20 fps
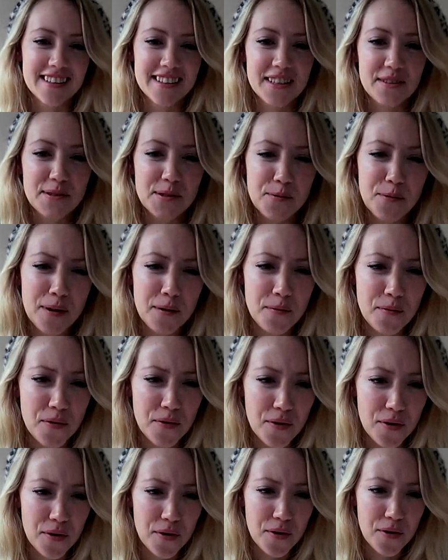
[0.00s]
there was one
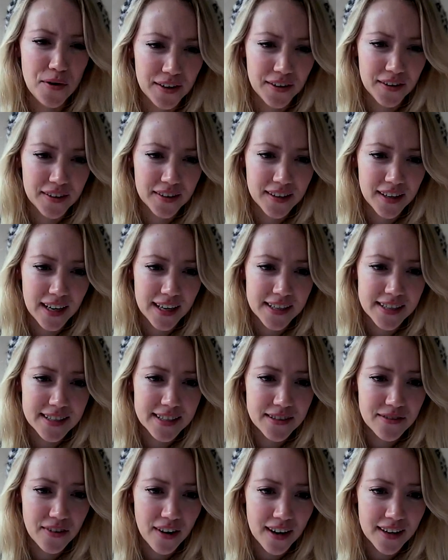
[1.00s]
more, hang on, I
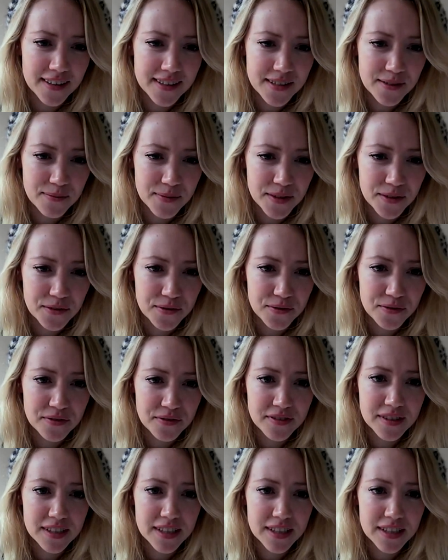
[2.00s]
did write some little,